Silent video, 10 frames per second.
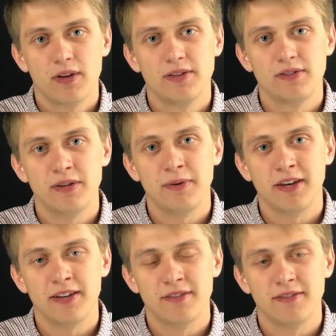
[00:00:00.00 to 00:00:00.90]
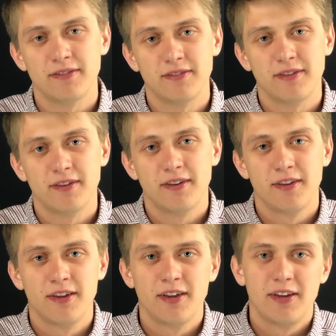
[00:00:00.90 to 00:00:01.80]
See, because
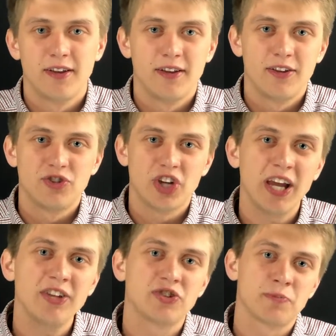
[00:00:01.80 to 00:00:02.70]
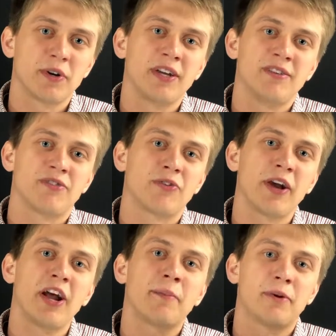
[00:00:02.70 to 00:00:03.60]
change brings
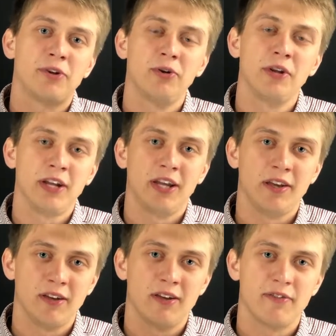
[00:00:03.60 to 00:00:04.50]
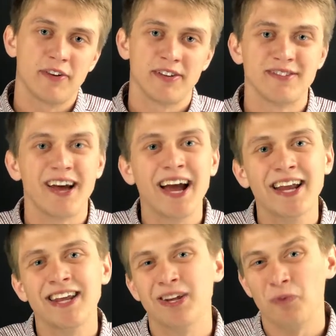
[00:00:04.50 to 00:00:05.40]
great opportunity for
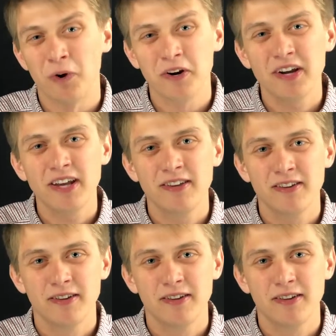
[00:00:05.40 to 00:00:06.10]
anxiety and worry,